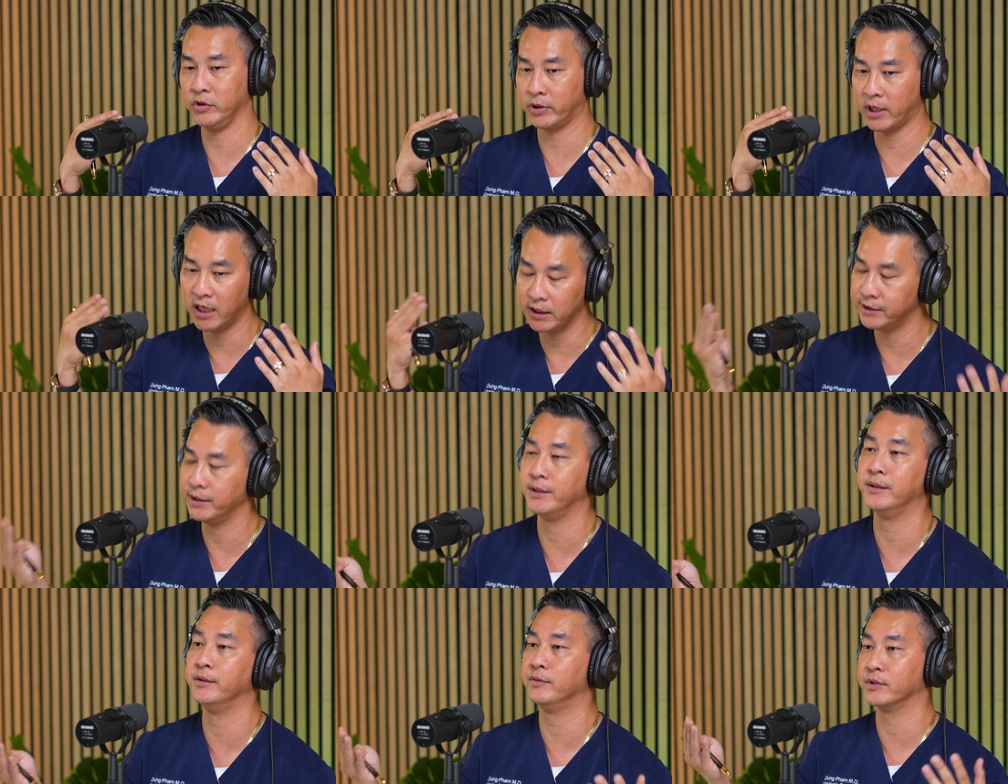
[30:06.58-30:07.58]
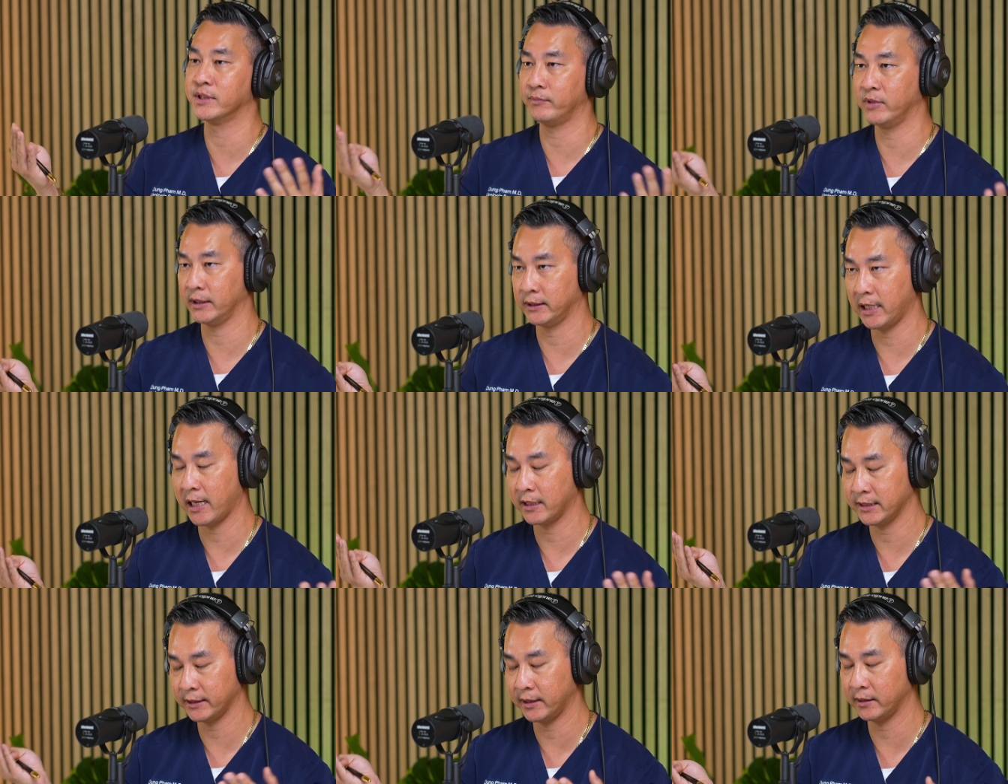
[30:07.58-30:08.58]
cousin or something like that,
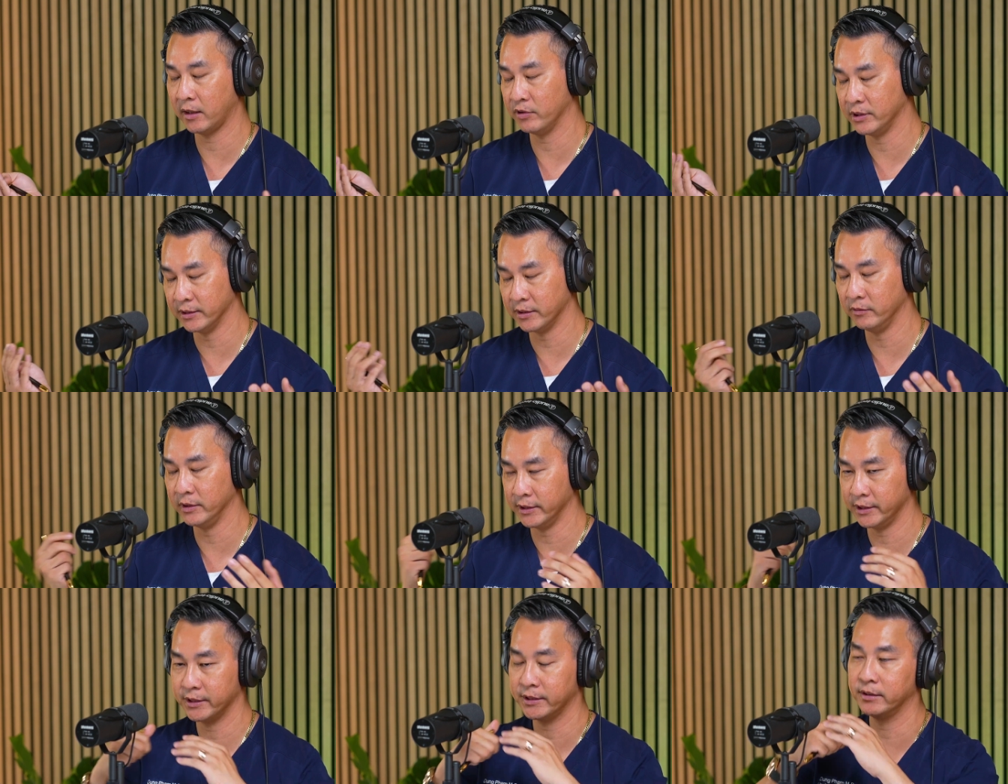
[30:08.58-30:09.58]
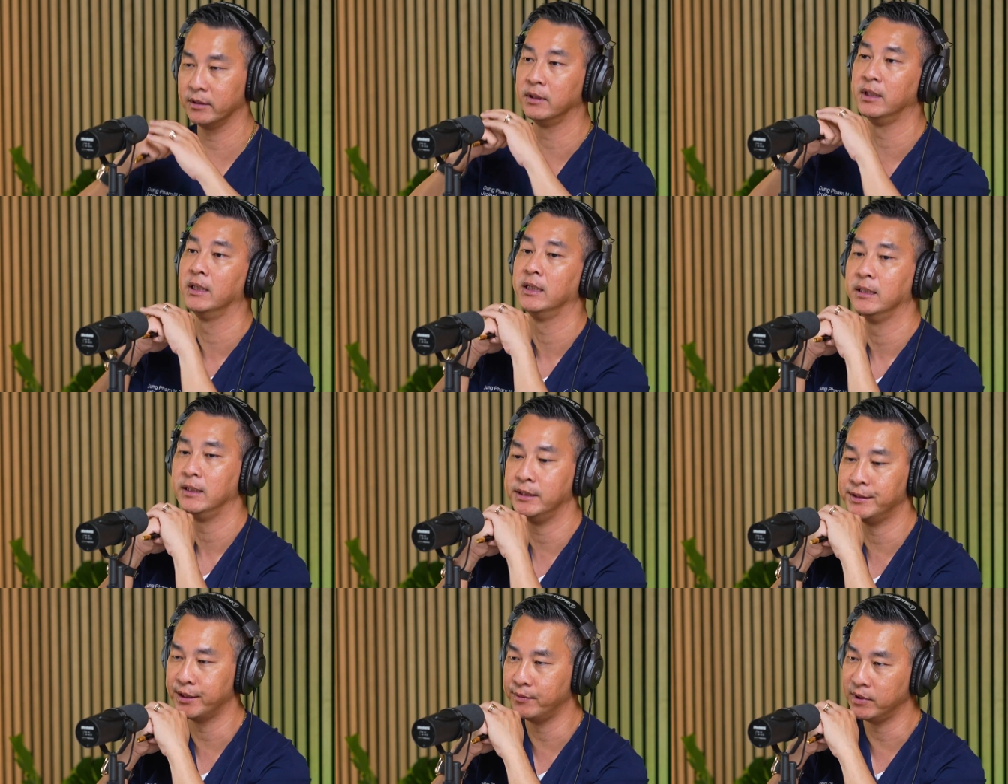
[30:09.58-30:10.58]
because I think that was his only sister. He
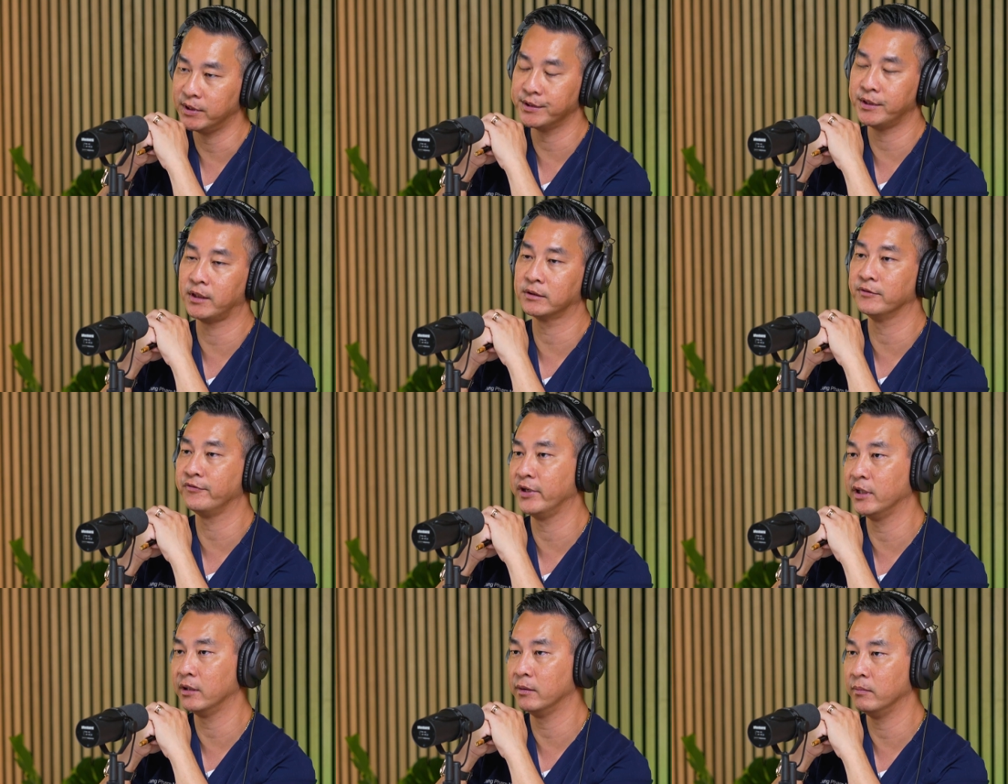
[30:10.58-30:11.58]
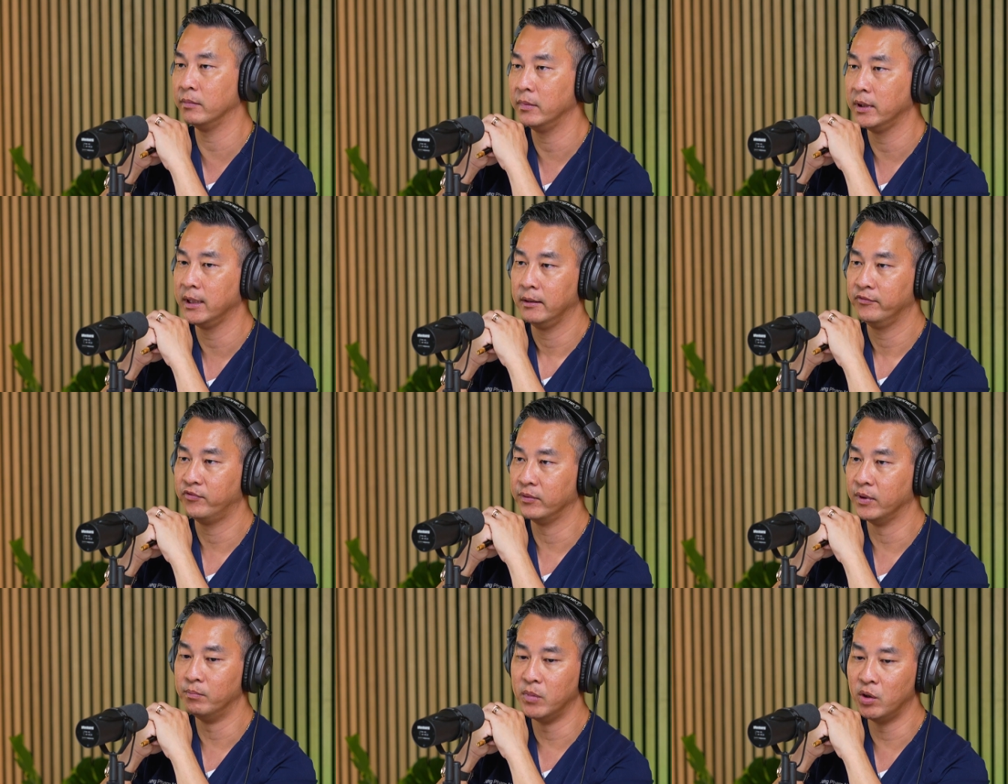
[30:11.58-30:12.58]
said, because Dr. Pham, from
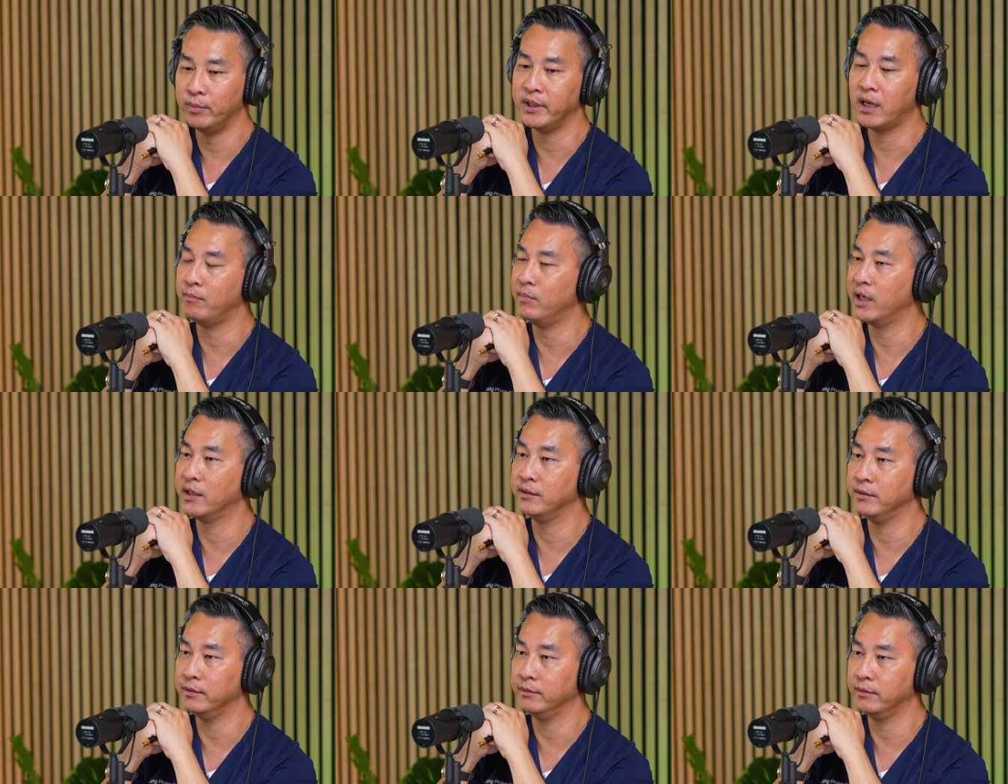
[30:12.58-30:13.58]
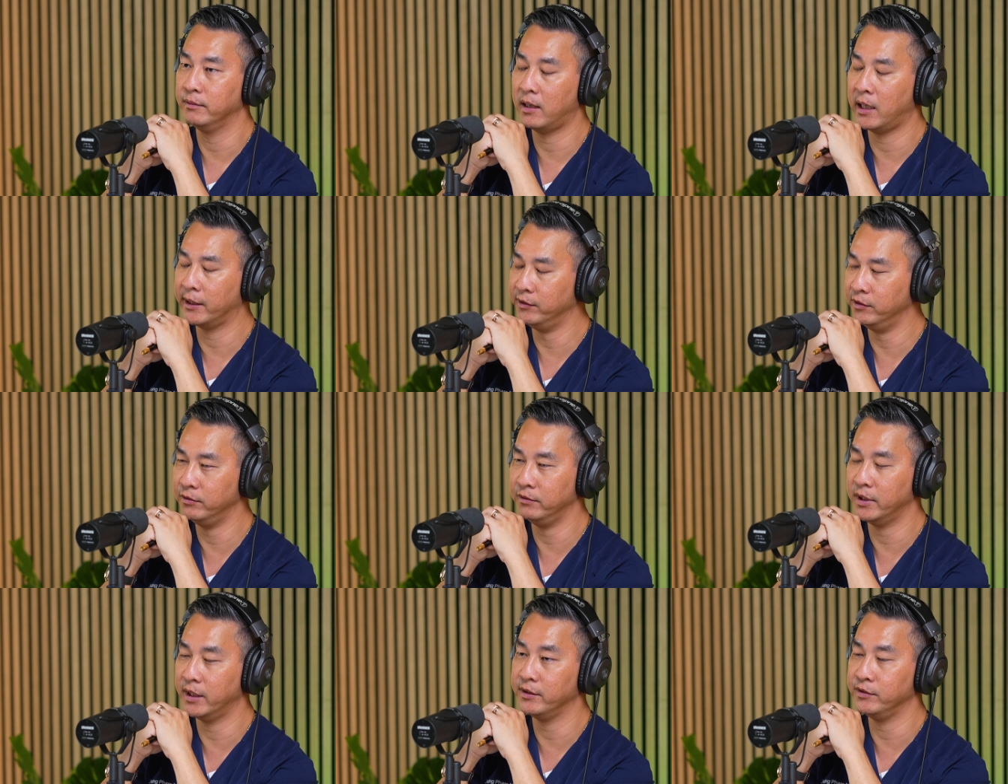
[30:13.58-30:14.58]
the moment I met you, I knew that